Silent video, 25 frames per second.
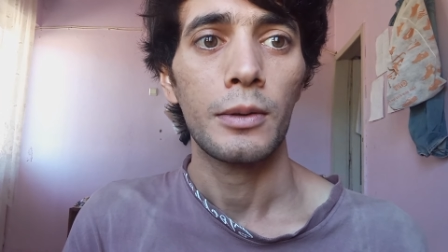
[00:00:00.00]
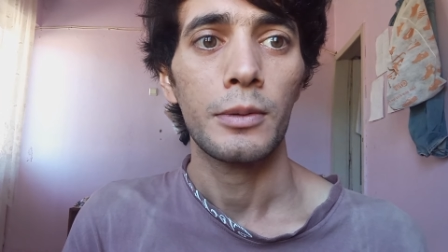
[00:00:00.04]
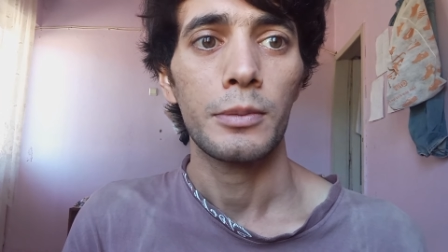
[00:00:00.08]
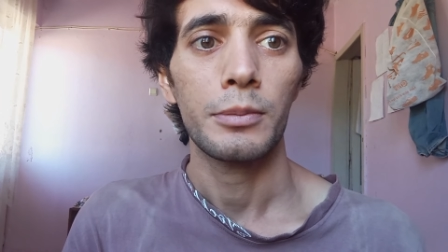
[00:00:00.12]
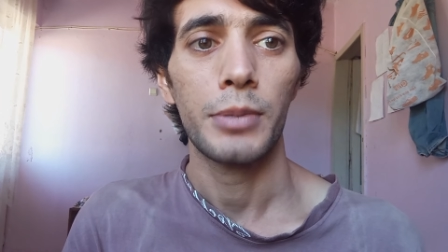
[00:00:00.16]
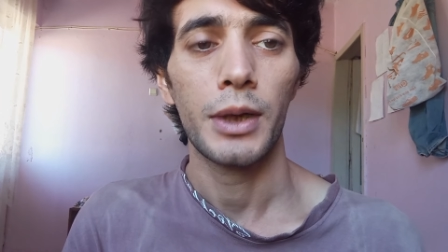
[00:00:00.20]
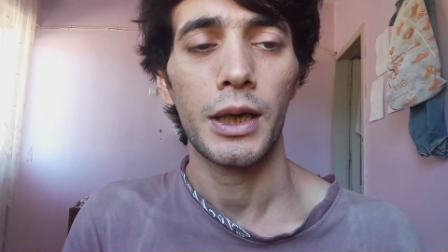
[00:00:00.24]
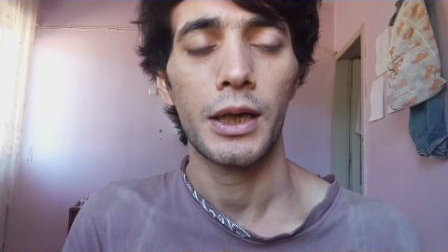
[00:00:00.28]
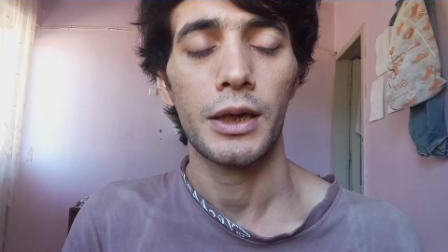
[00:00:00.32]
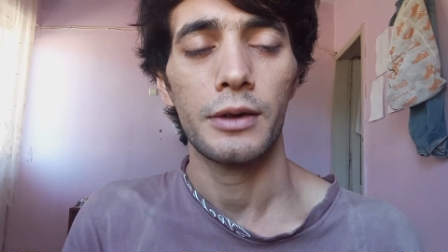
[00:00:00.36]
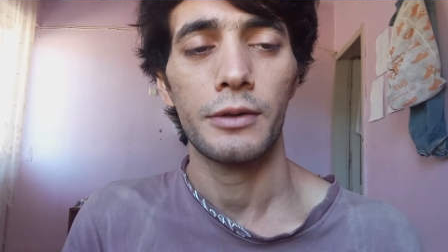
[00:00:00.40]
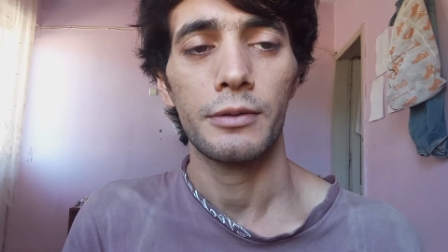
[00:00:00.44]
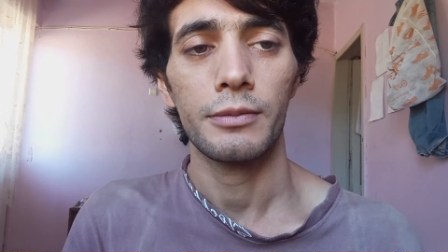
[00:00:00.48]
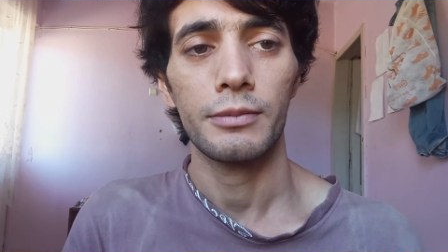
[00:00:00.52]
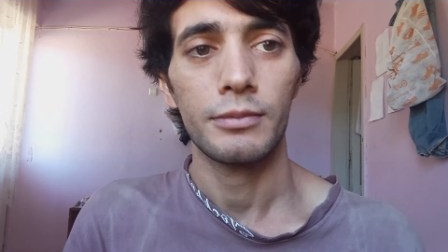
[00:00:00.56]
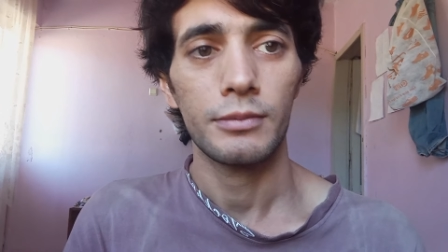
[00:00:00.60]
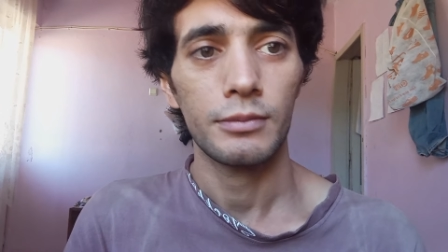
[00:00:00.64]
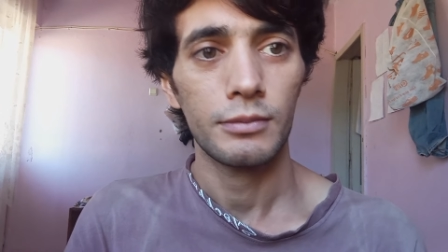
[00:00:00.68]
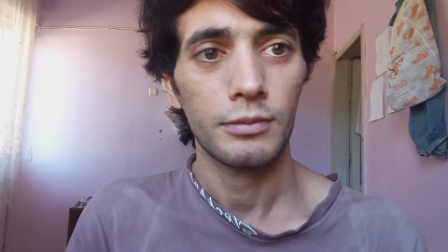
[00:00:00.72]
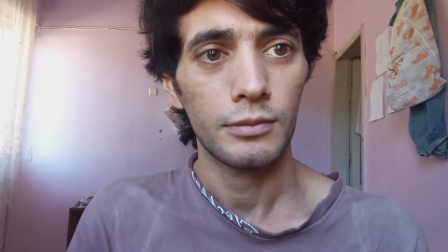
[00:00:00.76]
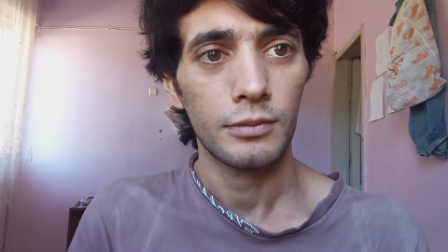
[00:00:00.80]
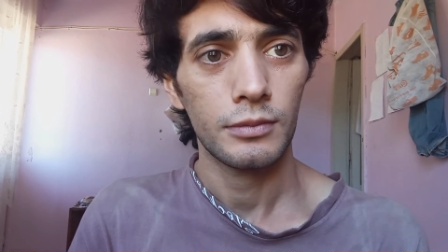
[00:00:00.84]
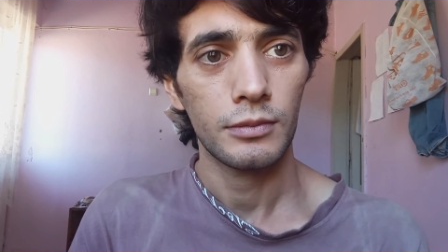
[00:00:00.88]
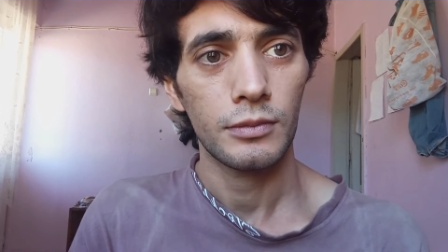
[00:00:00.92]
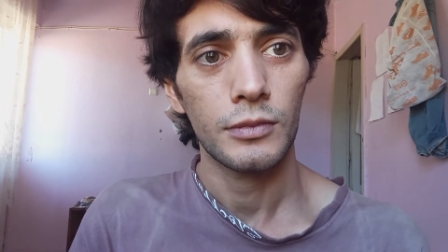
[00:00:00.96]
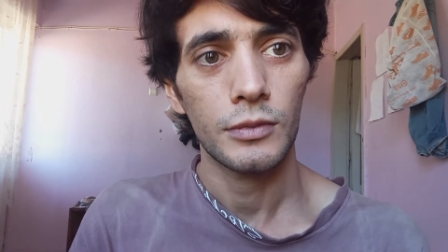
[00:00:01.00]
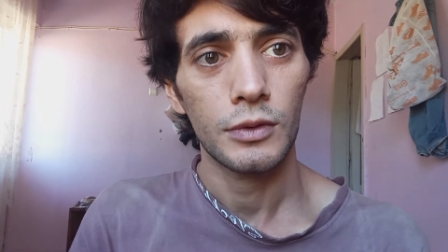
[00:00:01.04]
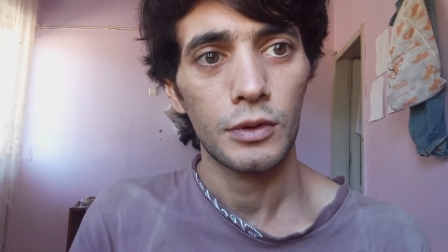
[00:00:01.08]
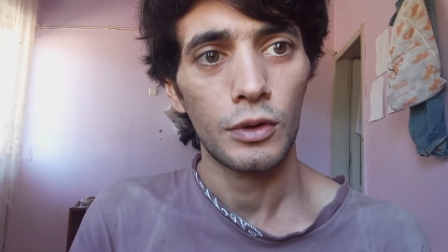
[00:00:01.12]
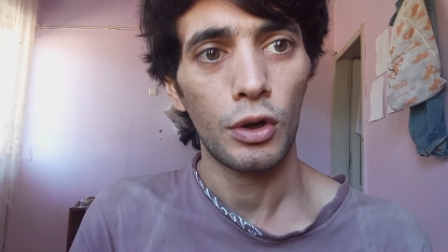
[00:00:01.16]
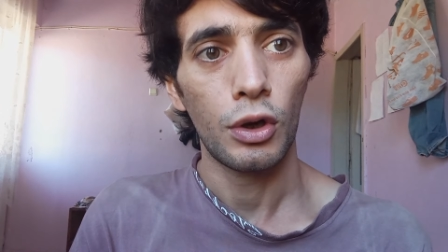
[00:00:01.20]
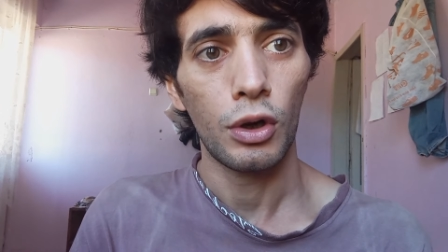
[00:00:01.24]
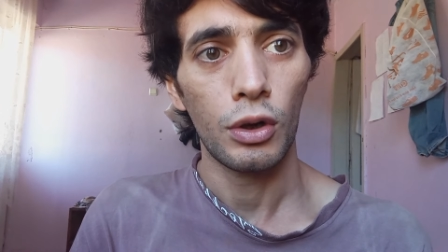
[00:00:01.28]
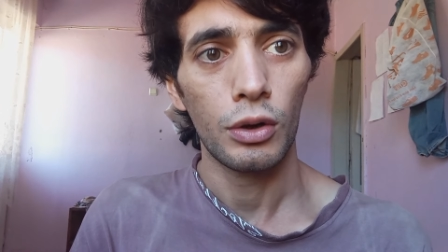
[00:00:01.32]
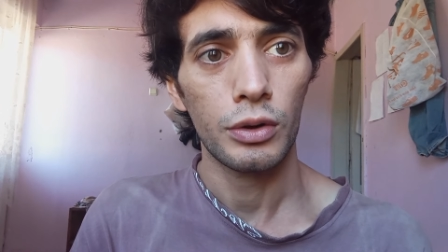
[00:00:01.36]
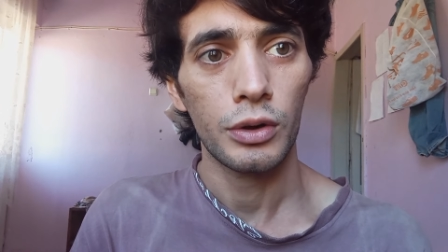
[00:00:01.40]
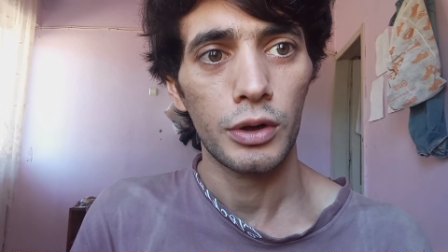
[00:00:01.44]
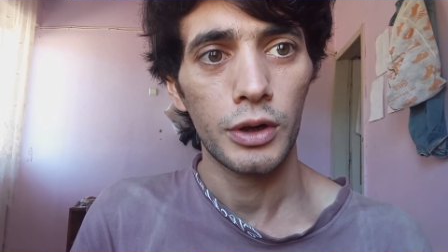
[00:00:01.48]
but
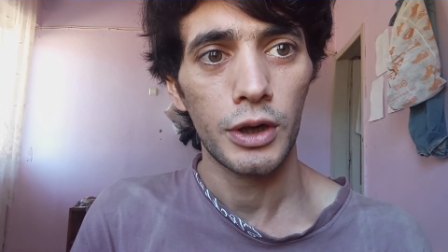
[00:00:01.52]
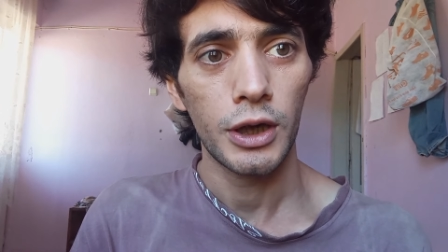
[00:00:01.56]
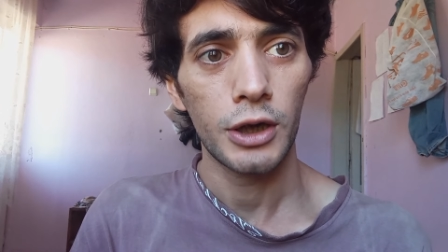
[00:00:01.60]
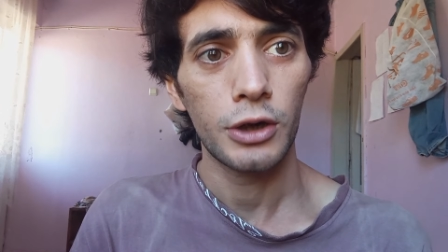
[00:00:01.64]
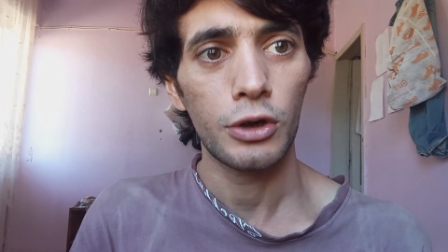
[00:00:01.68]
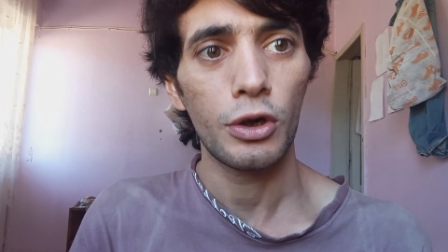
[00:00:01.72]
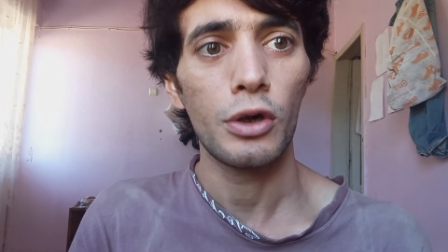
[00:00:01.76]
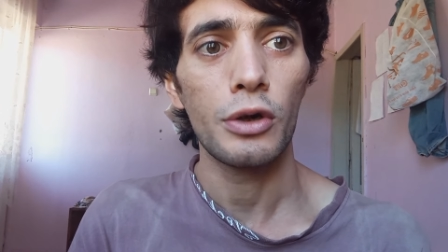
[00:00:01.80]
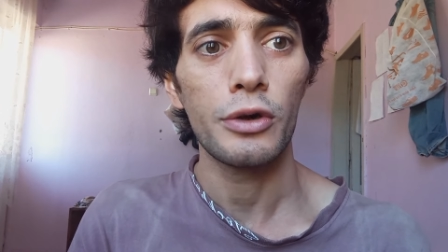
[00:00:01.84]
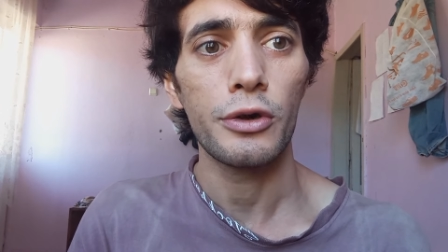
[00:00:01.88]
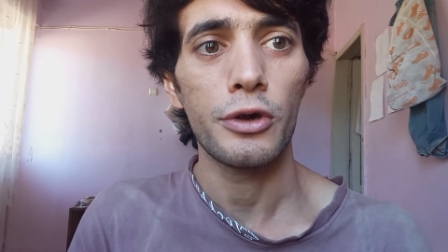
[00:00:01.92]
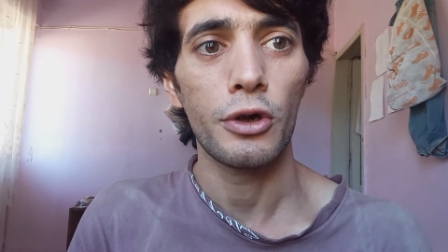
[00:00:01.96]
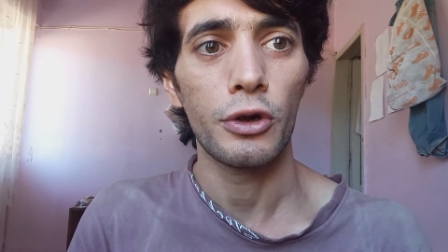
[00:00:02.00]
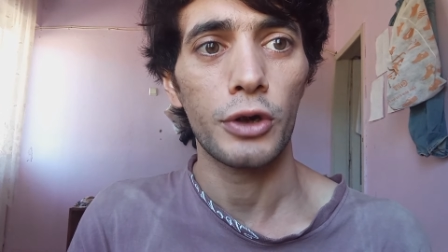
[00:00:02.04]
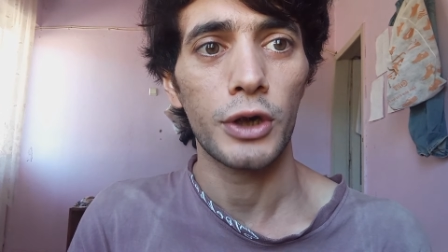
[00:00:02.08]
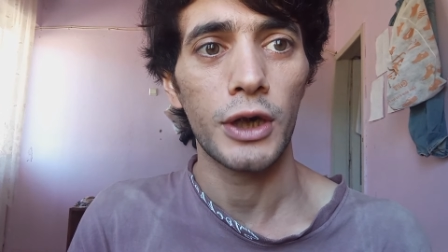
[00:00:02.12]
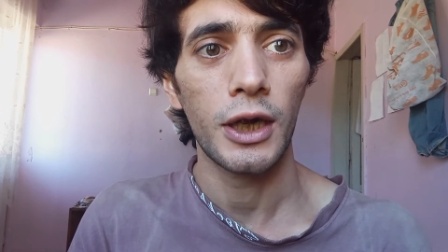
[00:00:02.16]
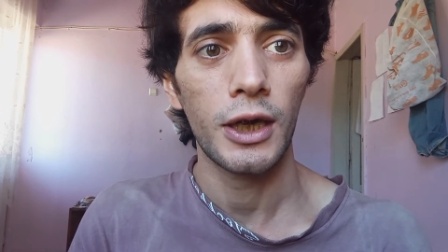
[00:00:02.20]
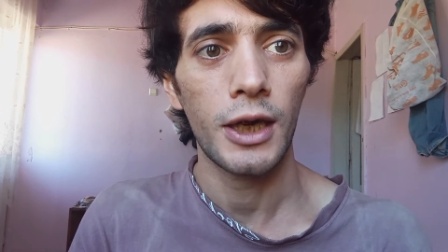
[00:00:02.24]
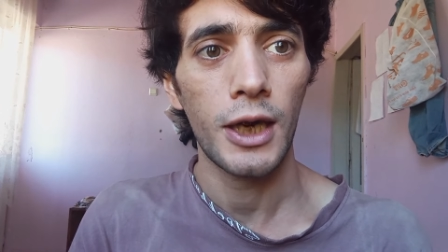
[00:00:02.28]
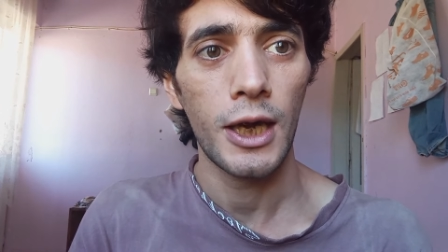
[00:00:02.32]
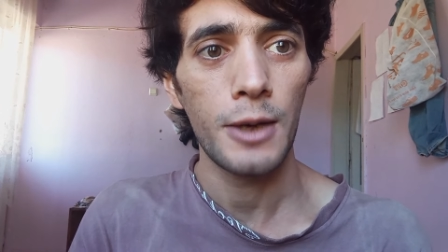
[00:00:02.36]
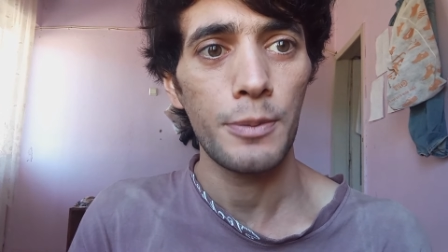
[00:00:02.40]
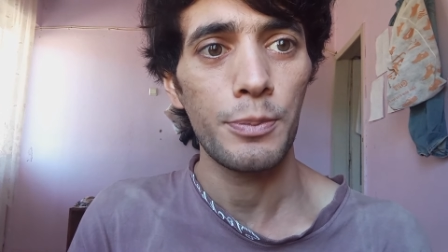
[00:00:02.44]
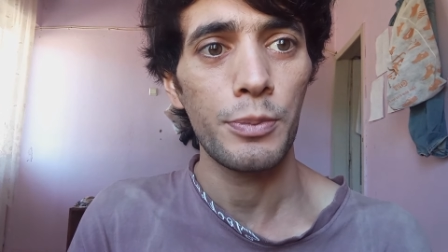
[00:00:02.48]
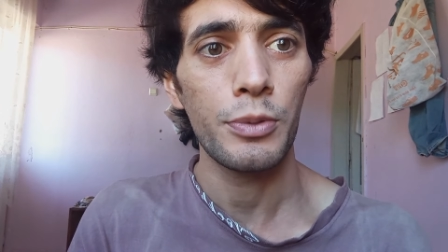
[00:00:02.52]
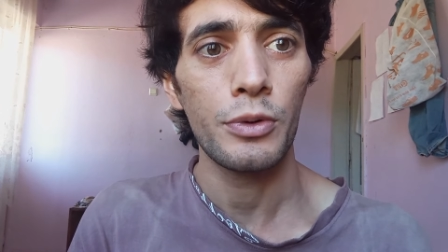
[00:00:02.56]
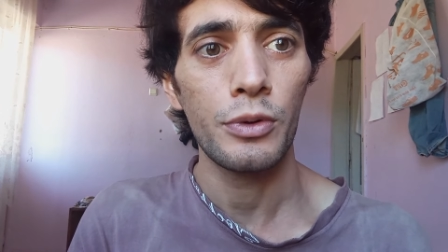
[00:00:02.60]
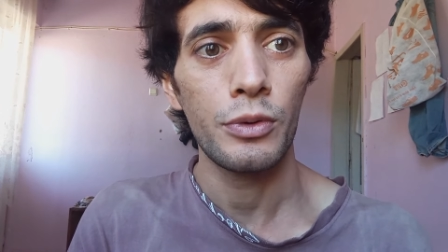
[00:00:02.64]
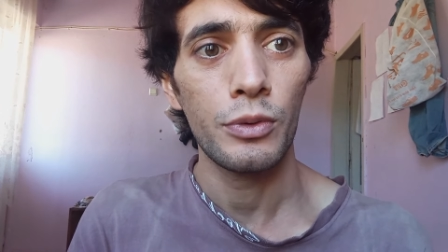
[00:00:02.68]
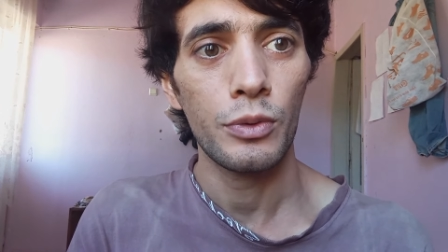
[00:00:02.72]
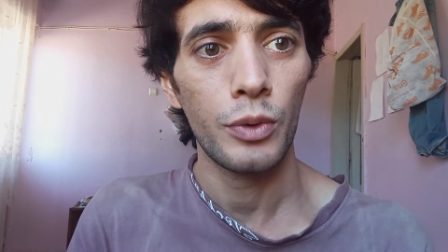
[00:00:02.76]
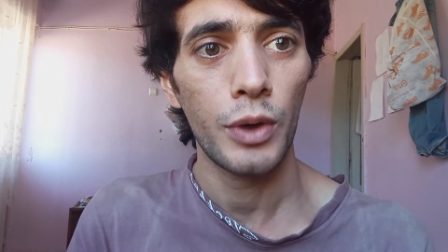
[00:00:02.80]
it also can happen